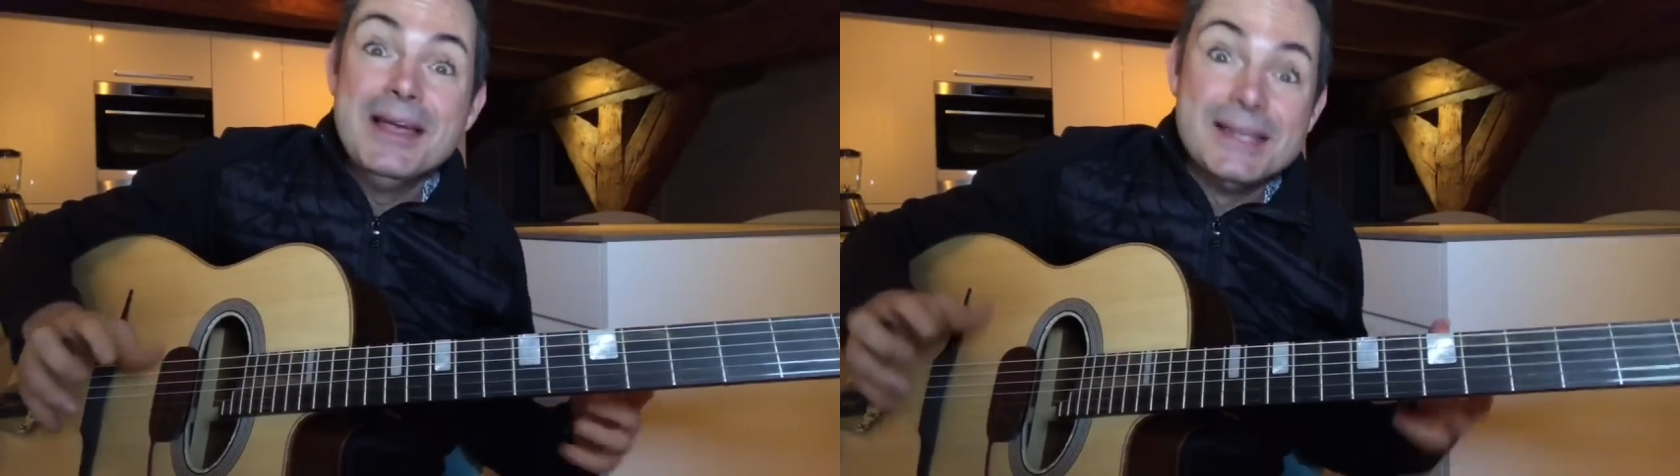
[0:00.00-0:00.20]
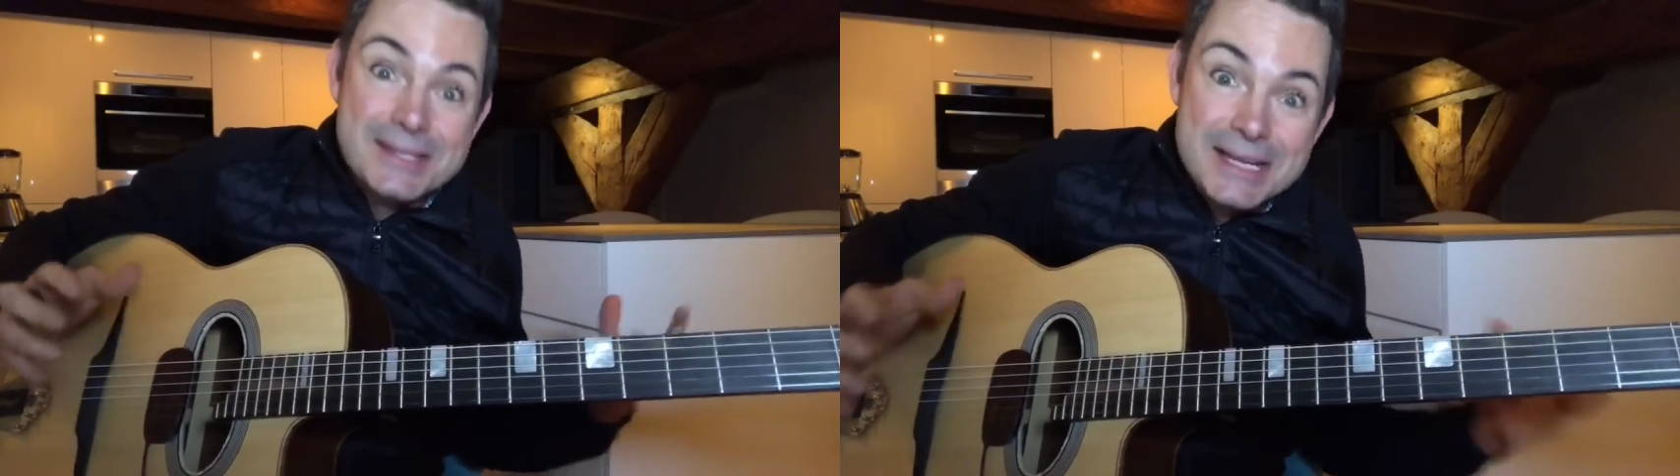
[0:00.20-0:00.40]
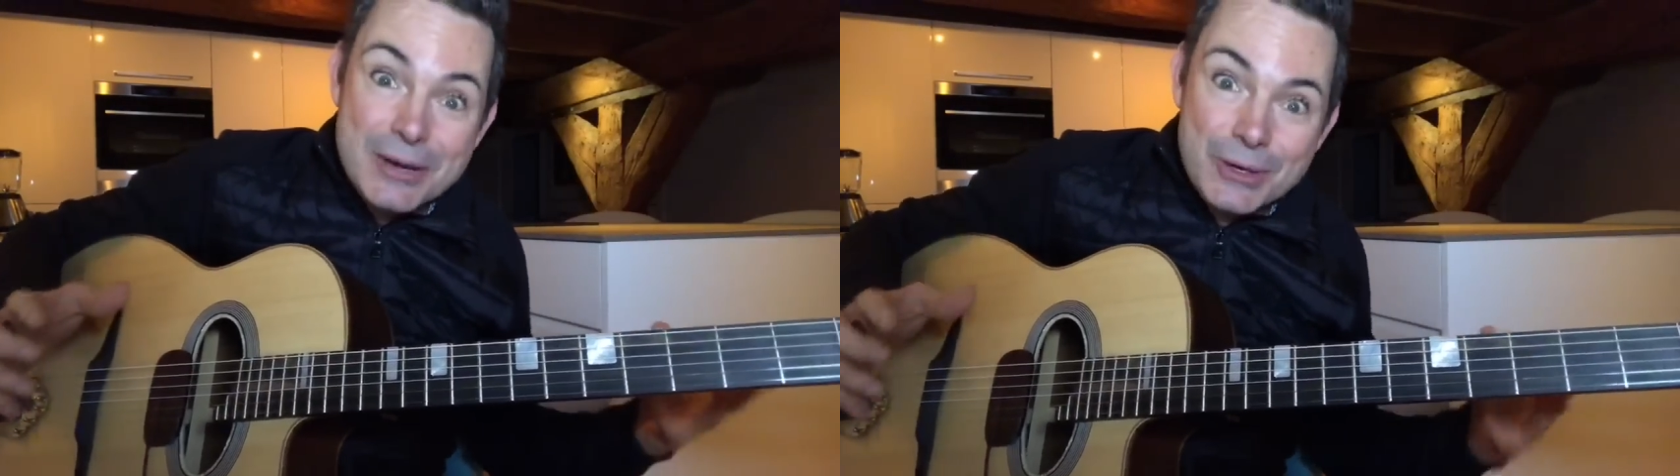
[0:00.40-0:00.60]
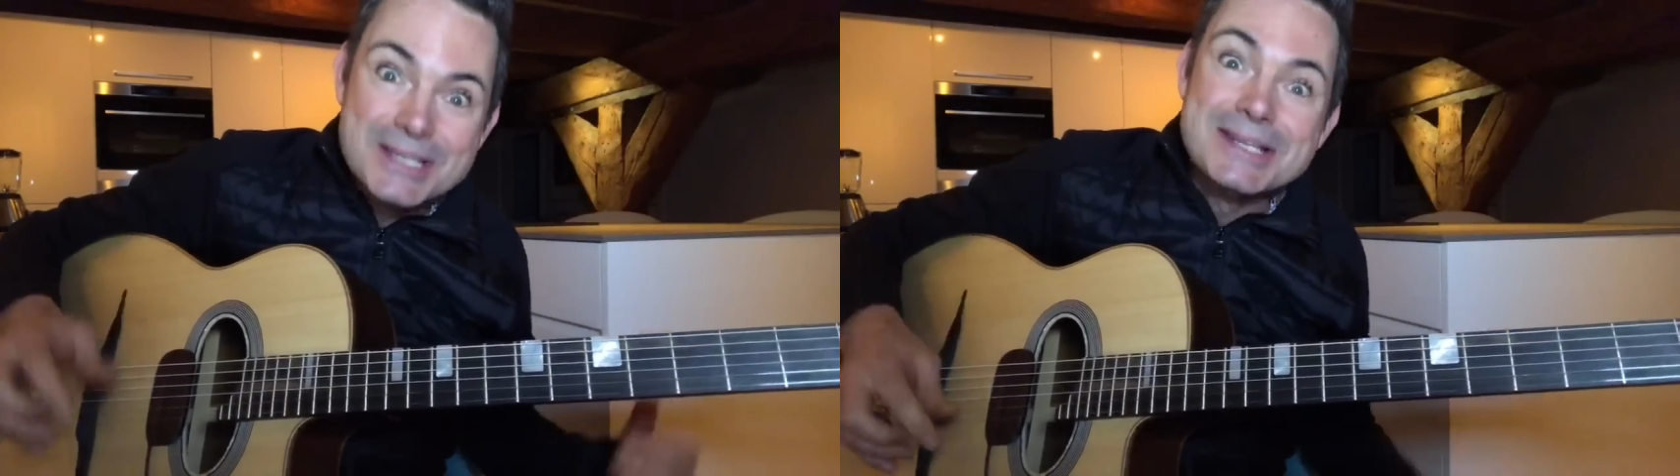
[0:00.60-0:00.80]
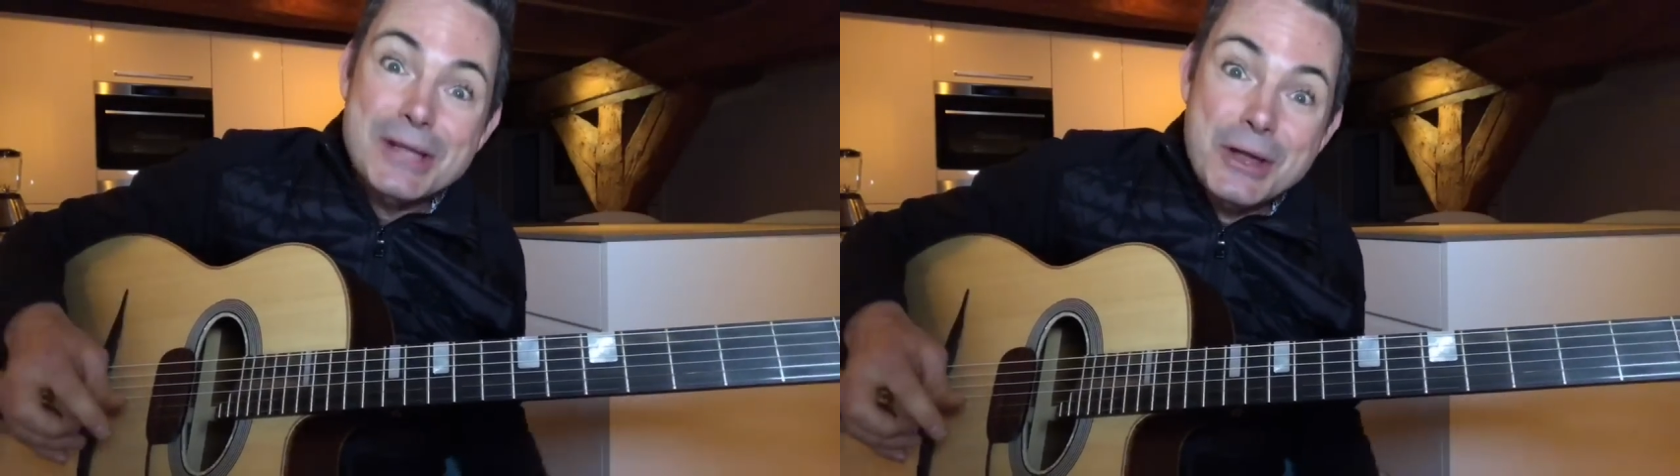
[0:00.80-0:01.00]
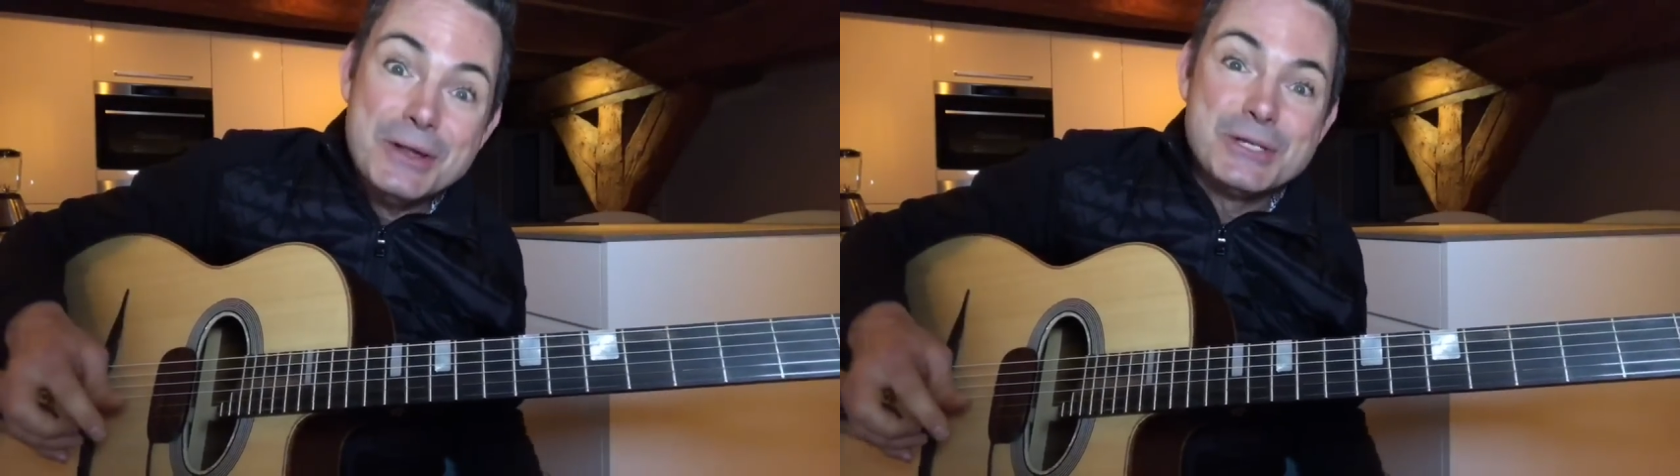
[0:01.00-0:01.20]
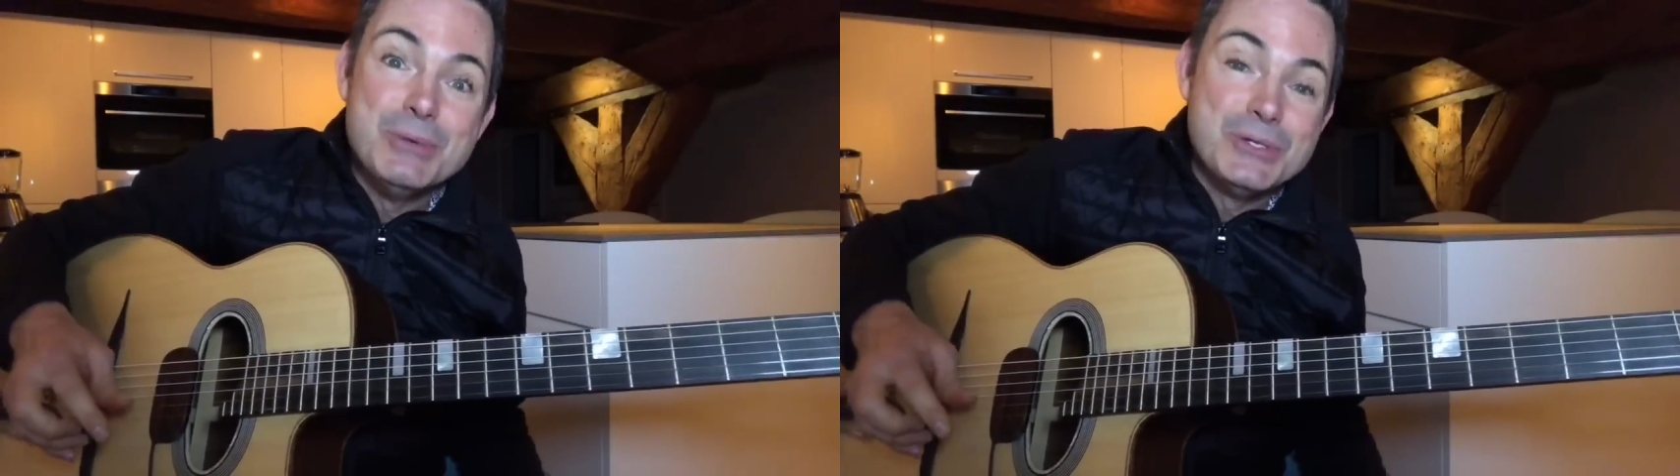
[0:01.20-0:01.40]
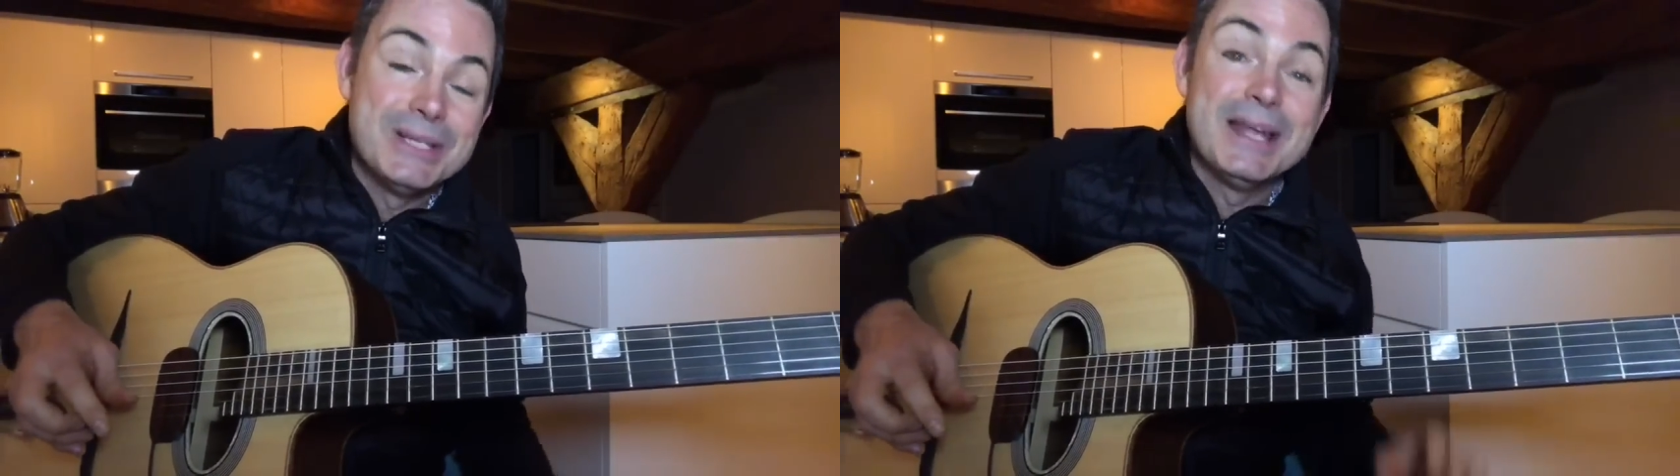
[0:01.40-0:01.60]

serious and learn this music,